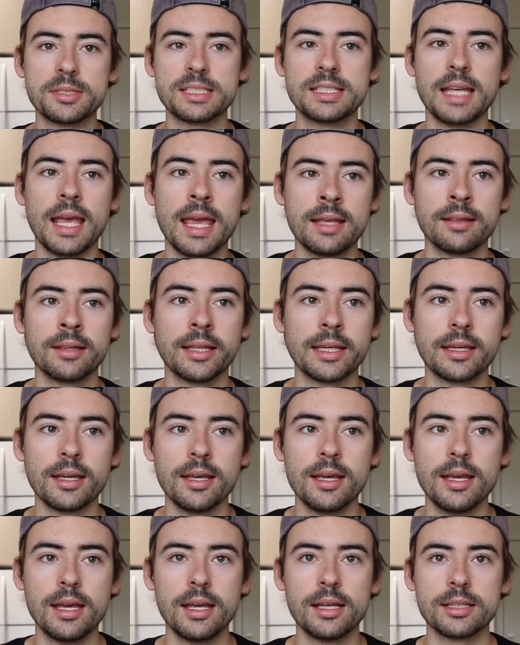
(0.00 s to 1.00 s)
saying like
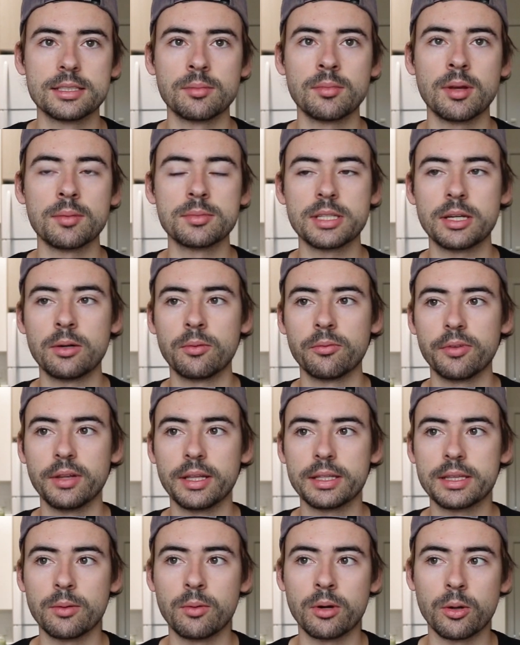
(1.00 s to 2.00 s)
Sometimes they don't feel
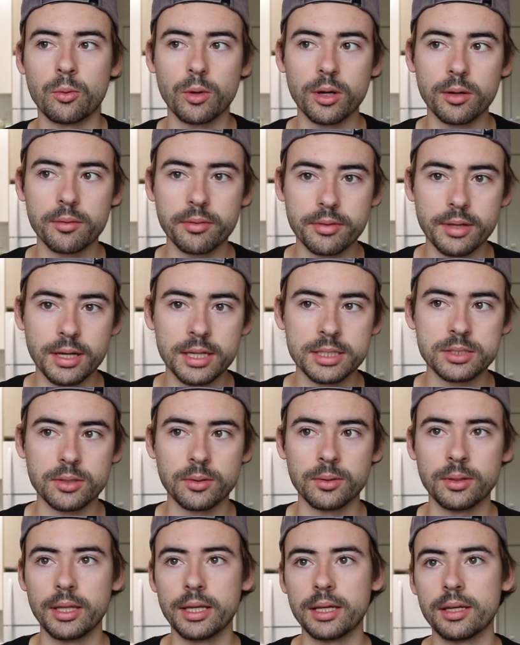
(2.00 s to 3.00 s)
like they want to work with us,
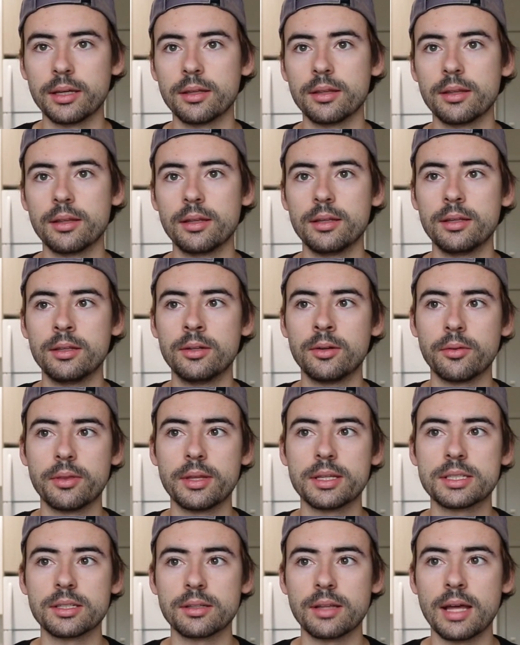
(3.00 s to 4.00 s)
or like,
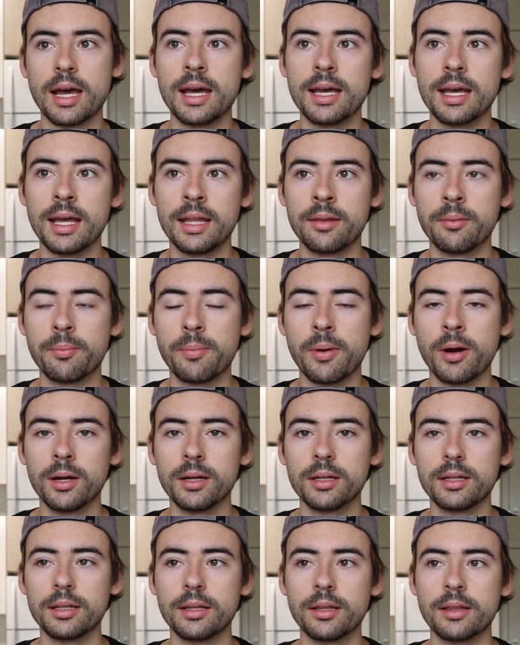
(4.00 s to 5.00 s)
this or that. And the
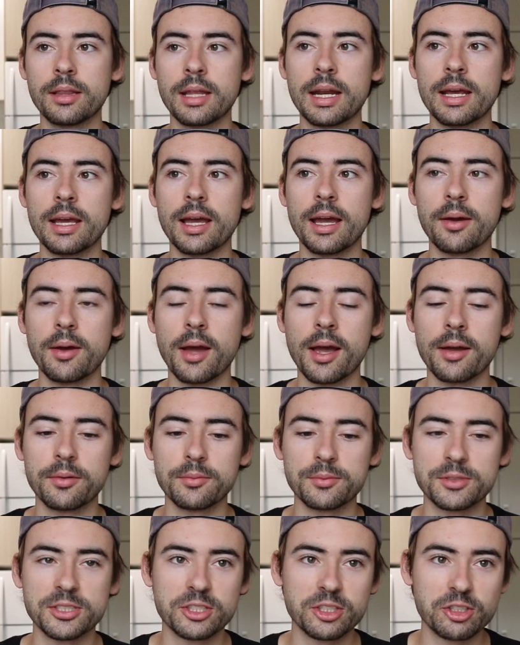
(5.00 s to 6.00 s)
part that
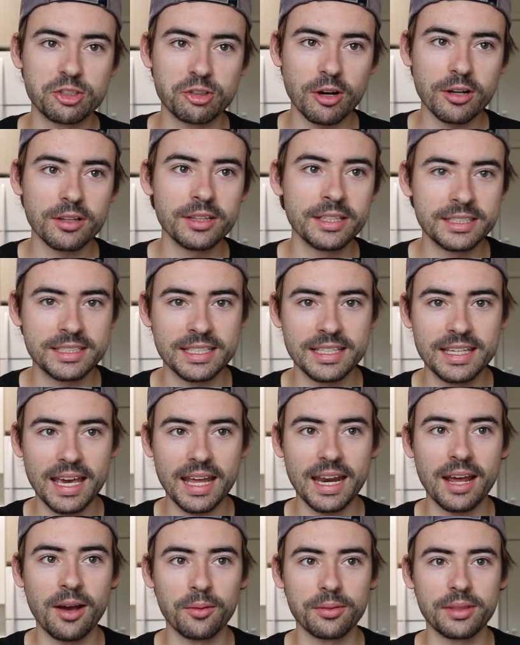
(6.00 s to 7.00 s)
I'm struggling to
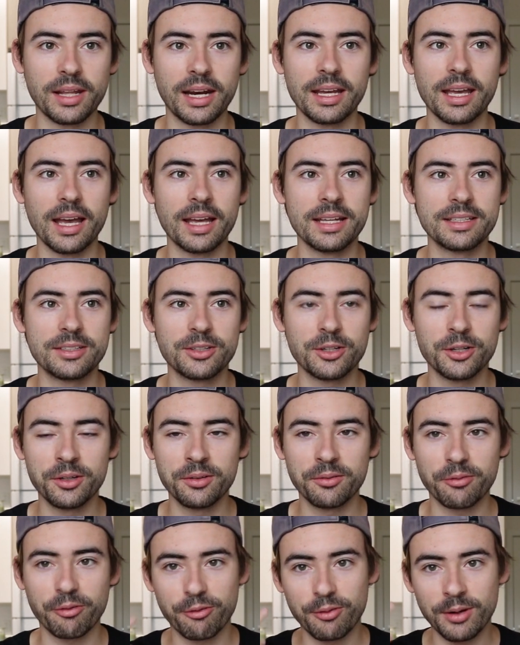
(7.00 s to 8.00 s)
get out, that I
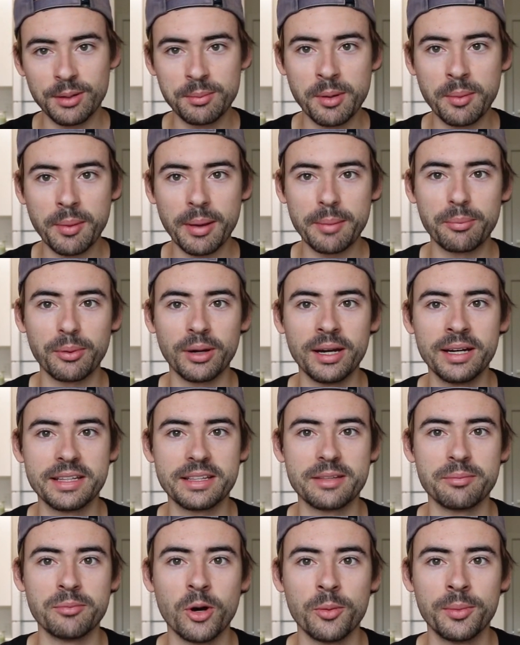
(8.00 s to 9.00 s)
couldn't frame in my brain at
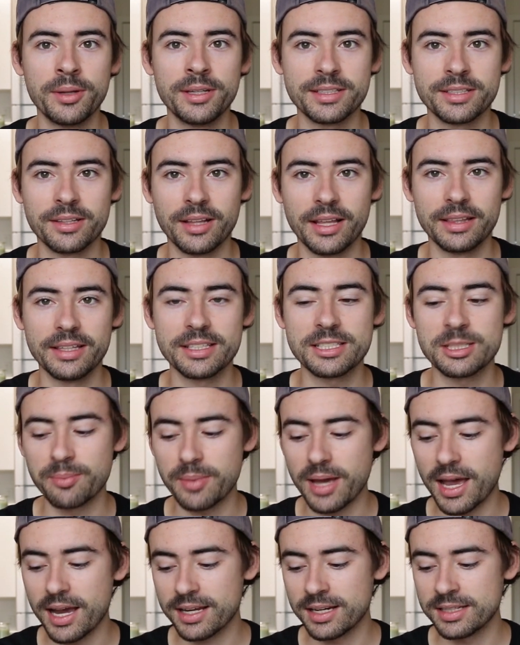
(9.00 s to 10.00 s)
the moment until I listened
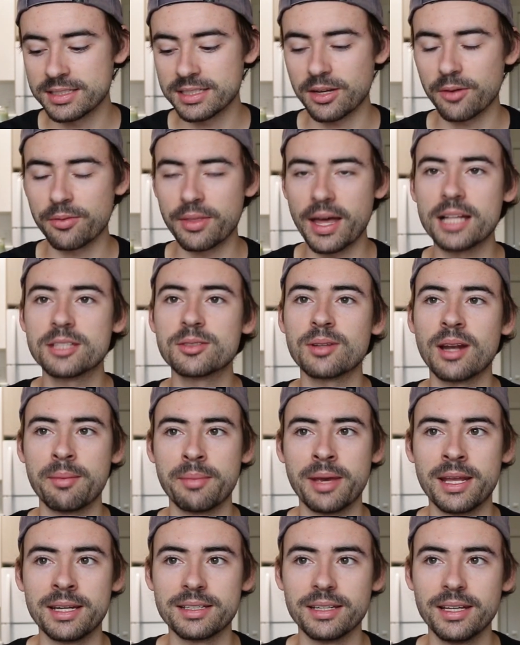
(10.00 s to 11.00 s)
back, and I was like, oh, that's what I
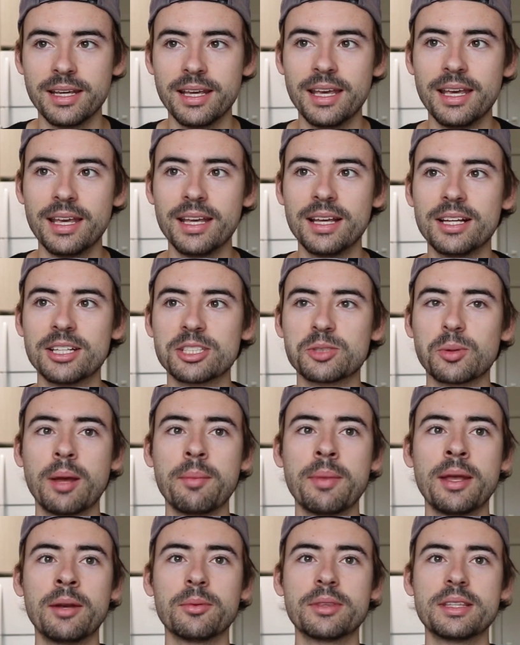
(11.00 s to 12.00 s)
meant. So what I
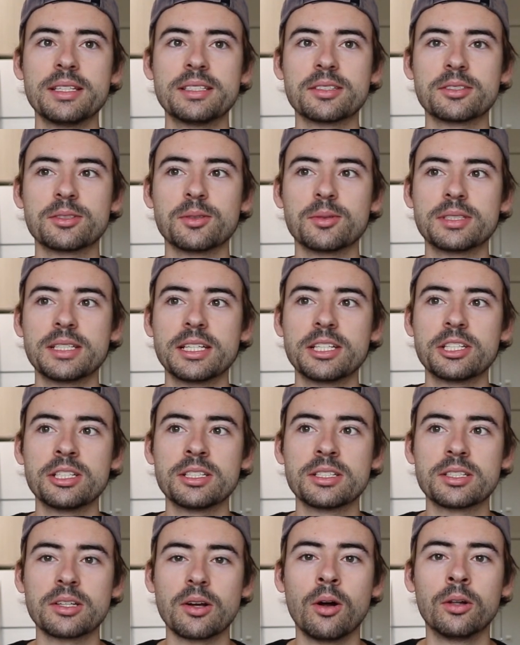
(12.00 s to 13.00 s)
meant with these
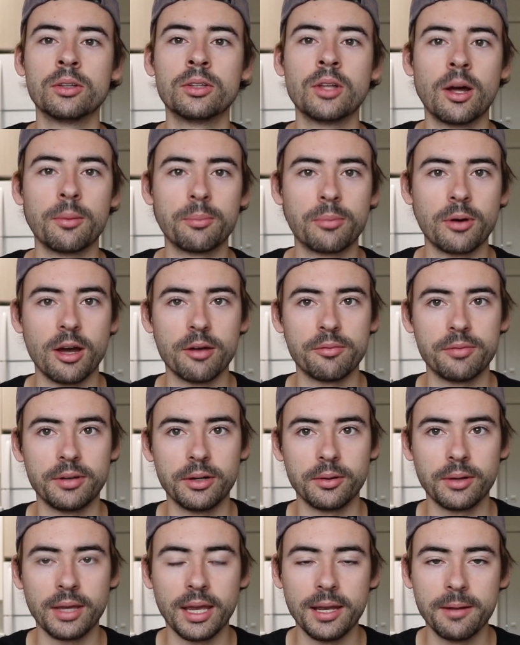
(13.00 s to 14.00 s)
associations, they're all nonprofit,
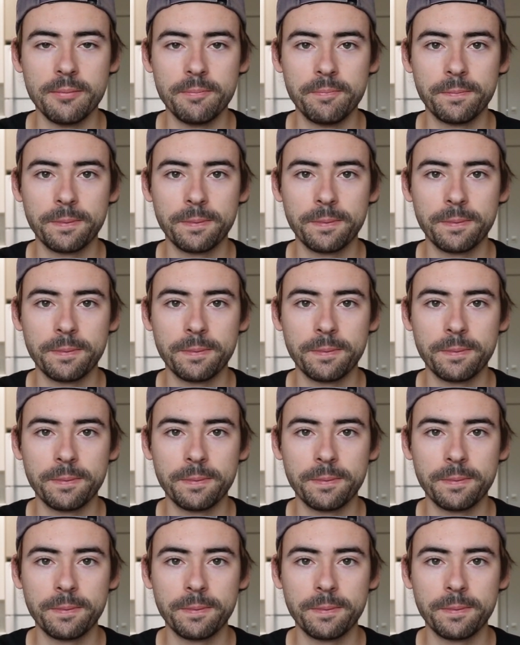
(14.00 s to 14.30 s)
okay?